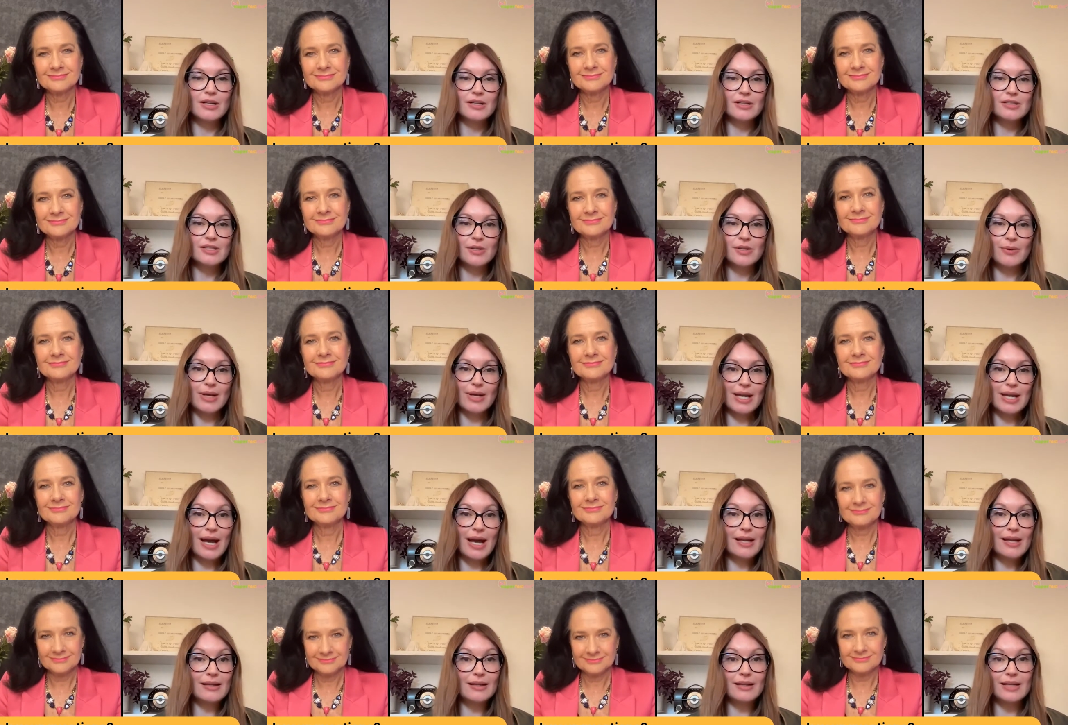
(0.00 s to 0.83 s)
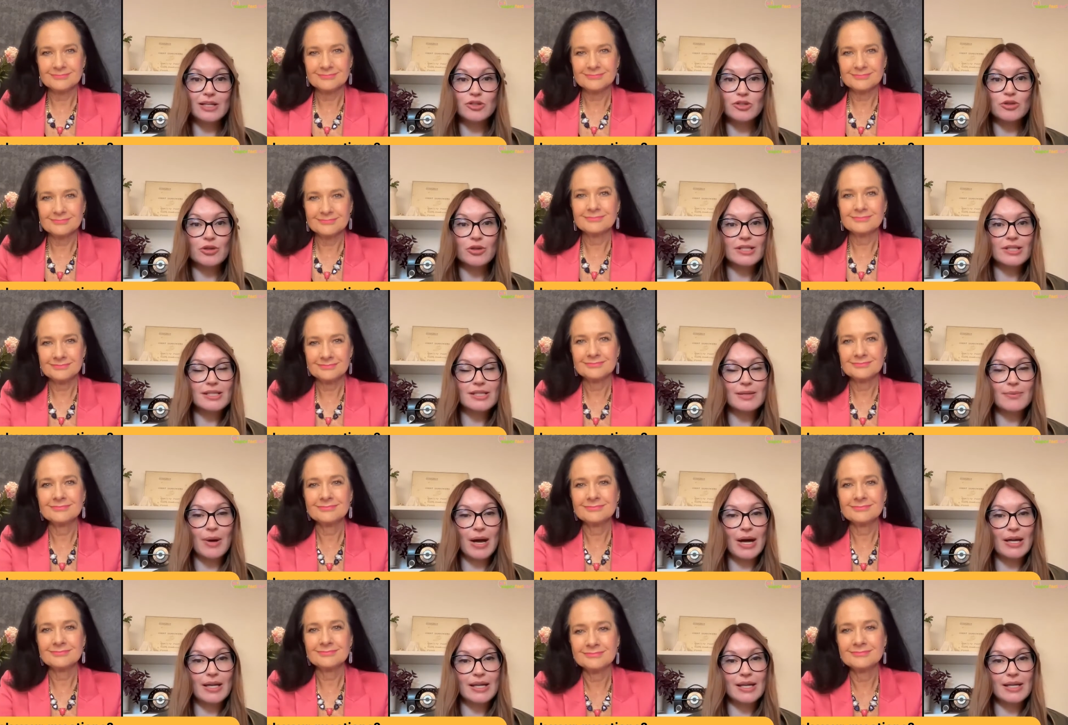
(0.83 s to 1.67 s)
Speaker 1: So it kind of like tricks the
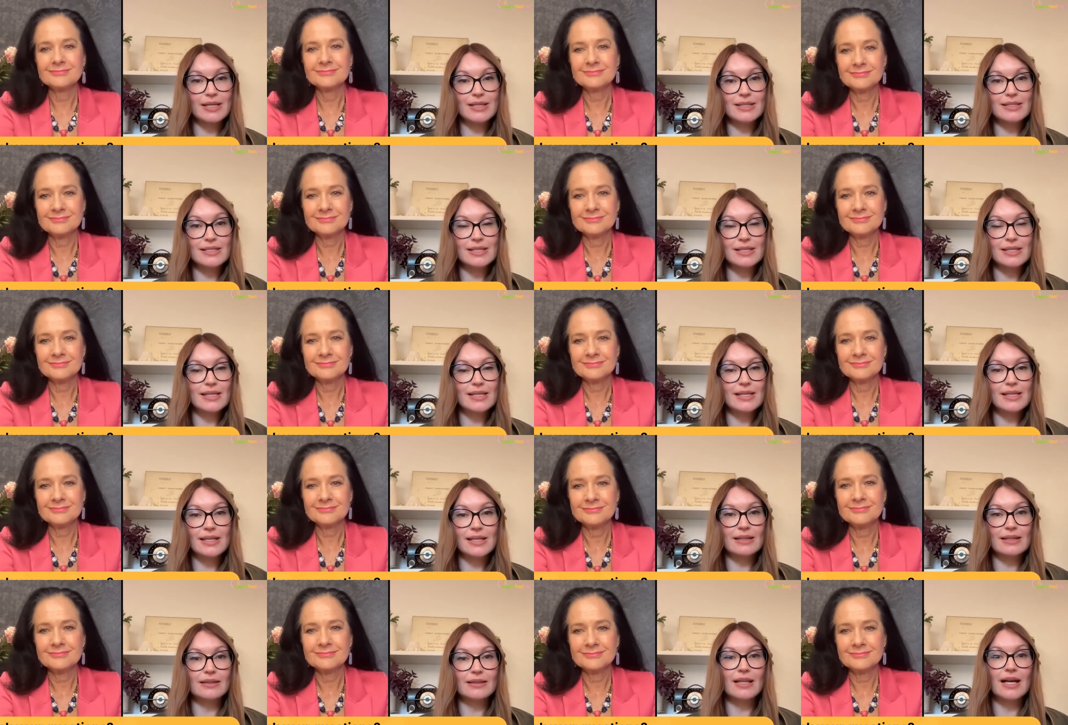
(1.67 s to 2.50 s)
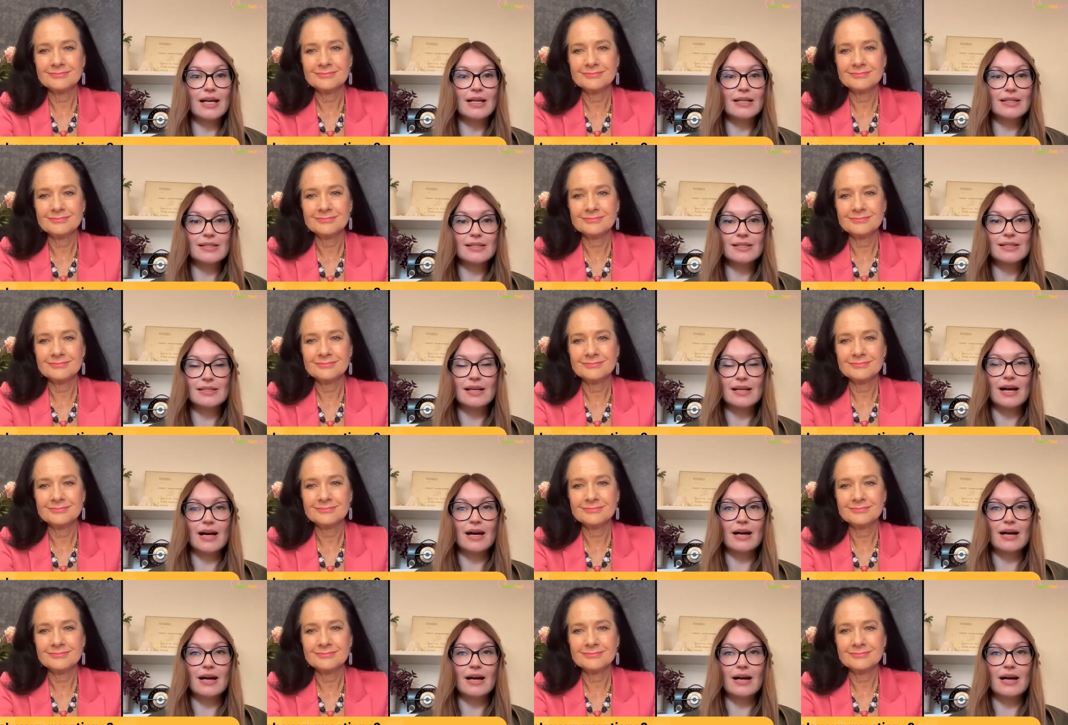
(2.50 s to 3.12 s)
body into eating less.